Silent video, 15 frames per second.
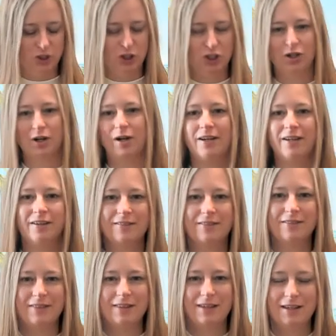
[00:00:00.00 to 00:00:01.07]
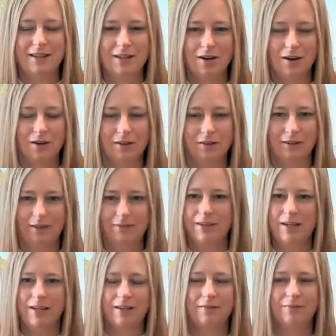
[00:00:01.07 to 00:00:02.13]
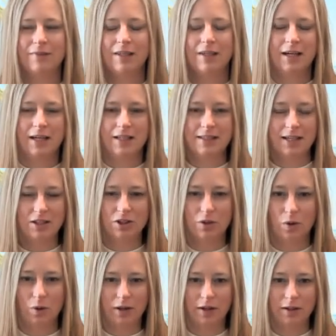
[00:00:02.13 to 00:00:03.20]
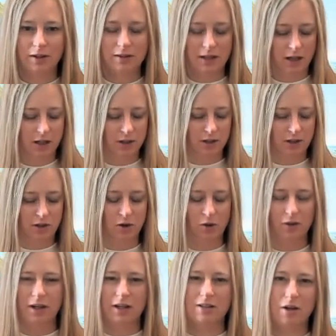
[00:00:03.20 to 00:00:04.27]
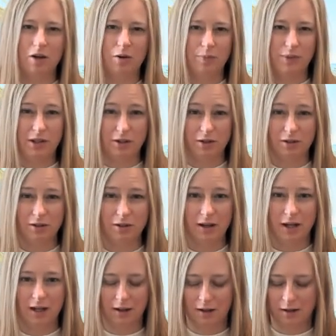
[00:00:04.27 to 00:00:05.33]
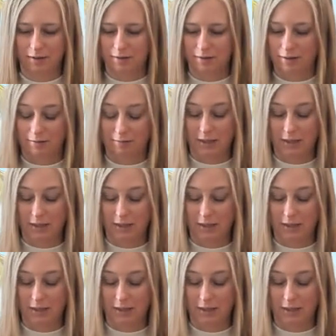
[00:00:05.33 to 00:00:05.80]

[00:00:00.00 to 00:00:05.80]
trying the Young Living essential oils, I just know that it's all pure and